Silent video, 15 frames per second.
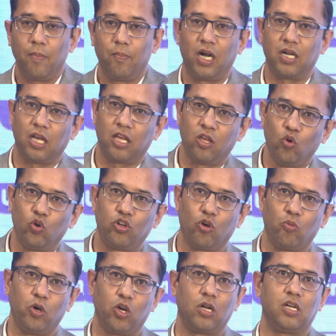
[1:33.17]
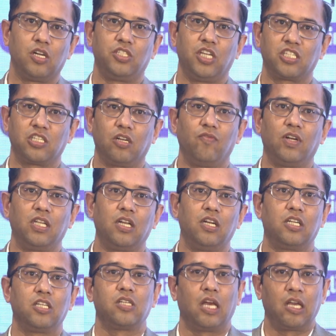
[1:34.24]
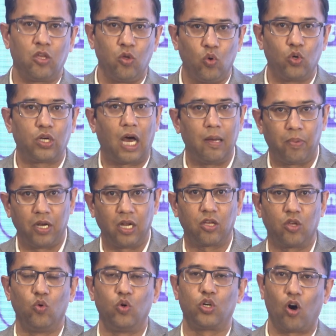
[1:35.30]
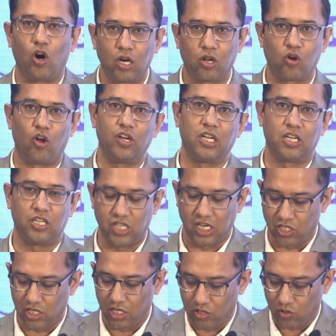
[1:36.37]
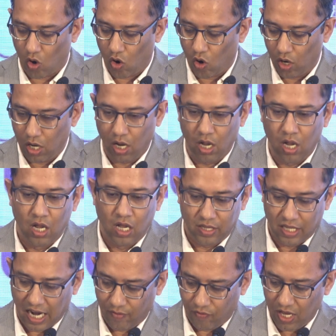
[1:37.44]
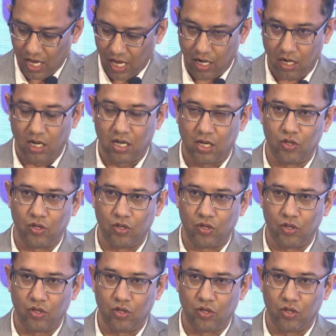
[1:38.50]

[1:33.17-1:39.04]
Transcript: But acute humoral rejection, whether it is acute, hyperacute, or chronic rejection, is all that we are